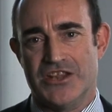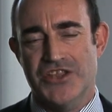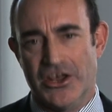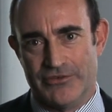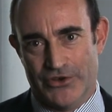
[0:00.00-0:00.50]

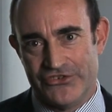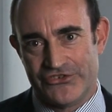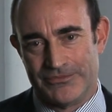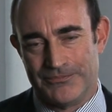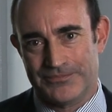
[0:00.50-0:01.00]
None of
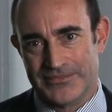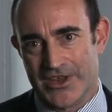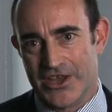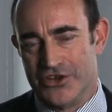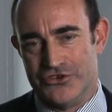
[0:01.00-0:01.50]
us
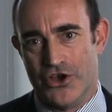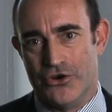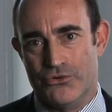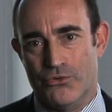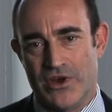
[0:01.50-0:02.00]

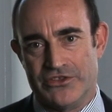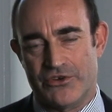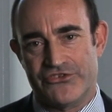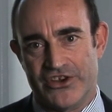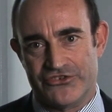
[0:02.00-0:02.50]
know when the
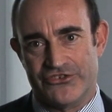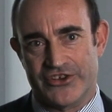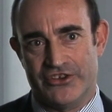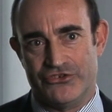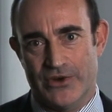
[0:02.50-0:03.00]
recession's
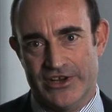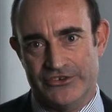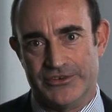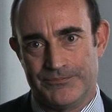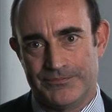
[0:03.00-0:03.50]
going to
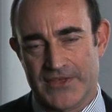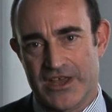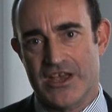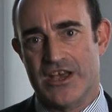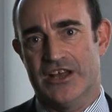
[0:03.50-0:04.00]
end,
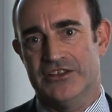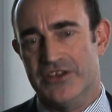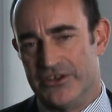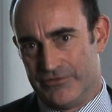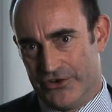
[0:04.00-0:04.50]
and
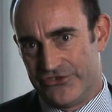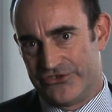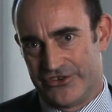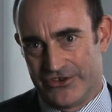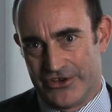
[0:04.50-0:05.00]
none of
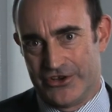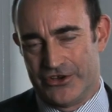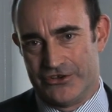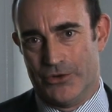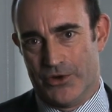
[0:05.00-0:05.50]
us
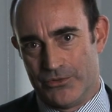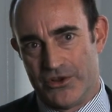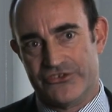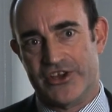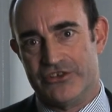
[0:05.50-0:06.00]
know what the
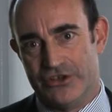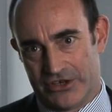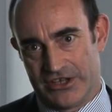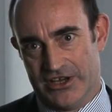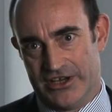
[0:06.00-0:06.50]
world's going to
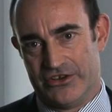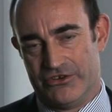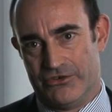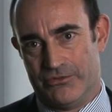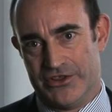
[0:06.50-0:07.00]
look like
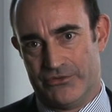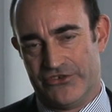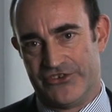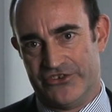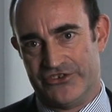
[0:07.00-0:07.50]
when the
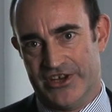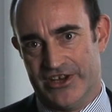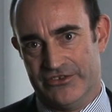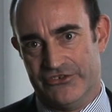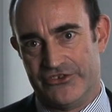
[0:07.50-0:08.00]
recession
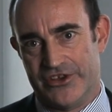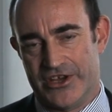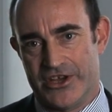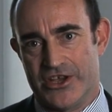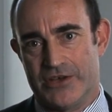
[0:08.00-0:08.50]
ends.
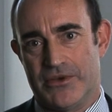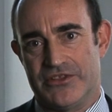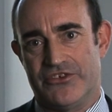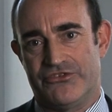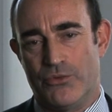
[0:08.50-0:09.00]

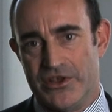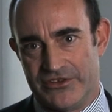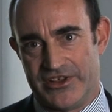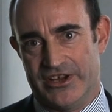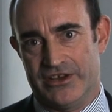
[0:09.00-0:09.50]
But there's one
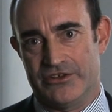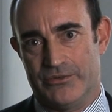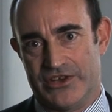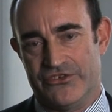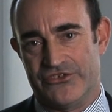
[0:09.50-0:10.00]
thing that
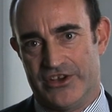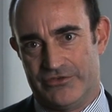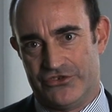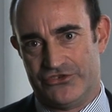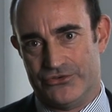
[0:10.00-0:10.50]
we can say
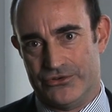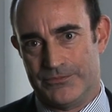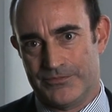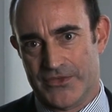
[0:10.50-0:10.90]
for sure,